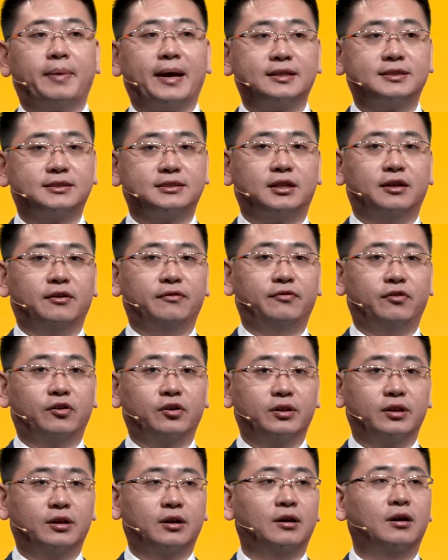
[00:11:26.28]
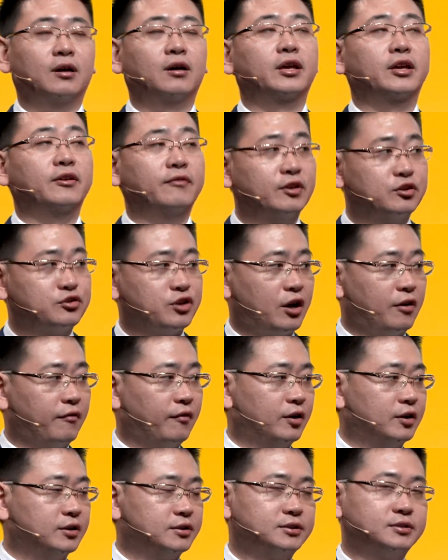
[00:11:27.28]
best for the EV
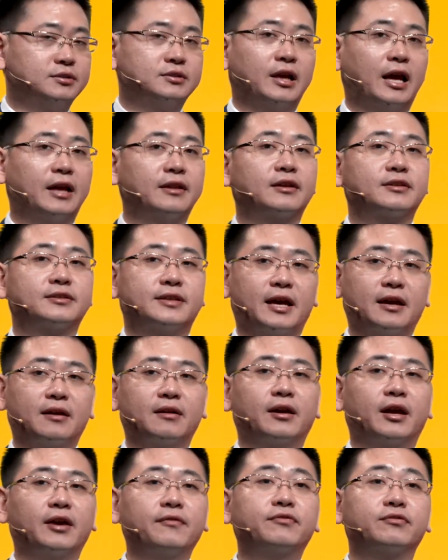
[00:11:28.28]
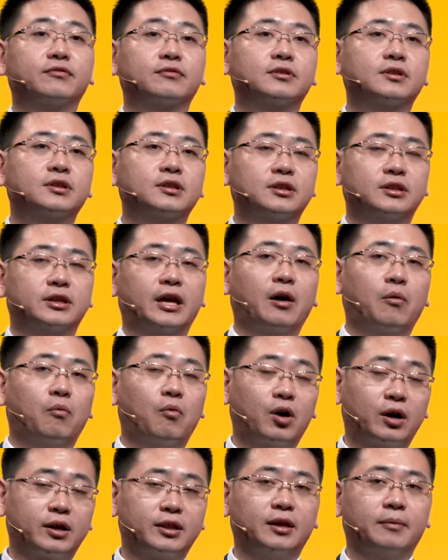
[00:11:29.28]
drivers. And then if they
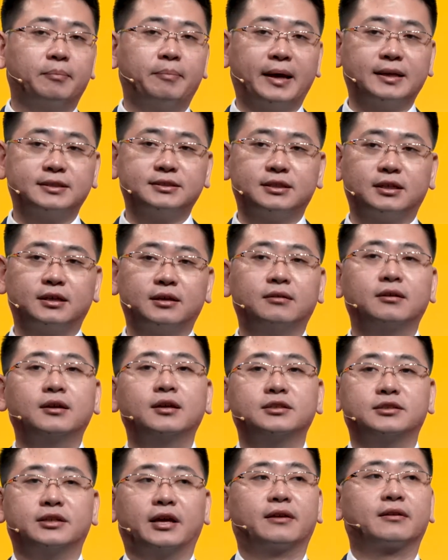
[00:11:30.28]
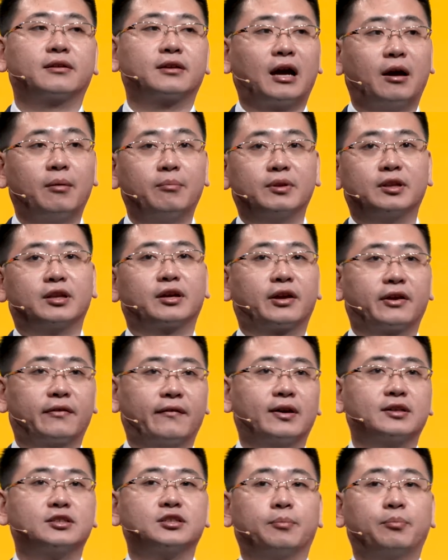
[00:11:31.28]
work the best, then government
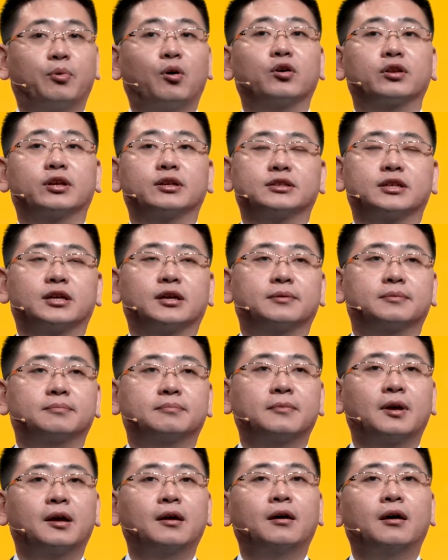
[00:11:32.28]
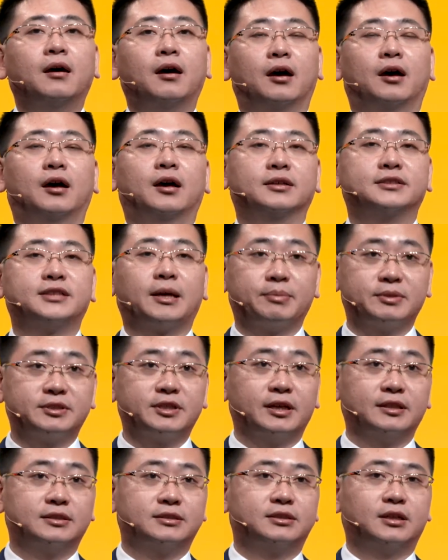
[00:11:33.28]
can support the
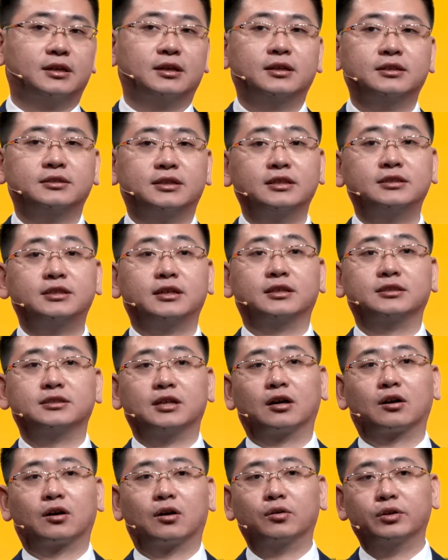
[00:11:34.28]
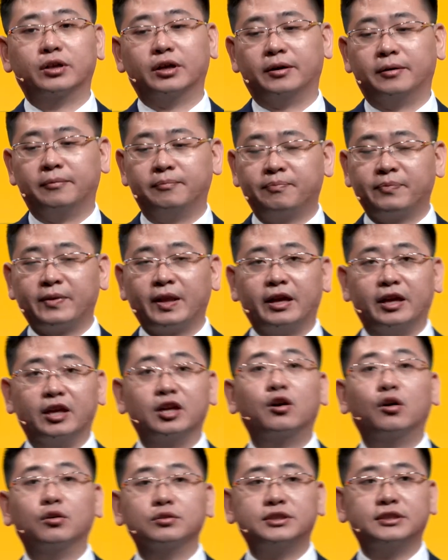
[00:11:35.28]
subsidies. This is a good
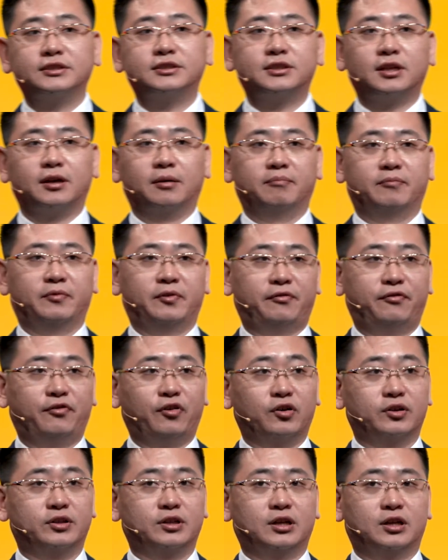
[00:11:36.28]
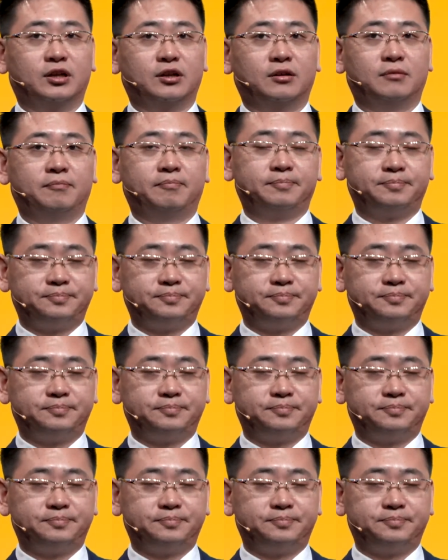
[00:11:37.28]
ecosystem for the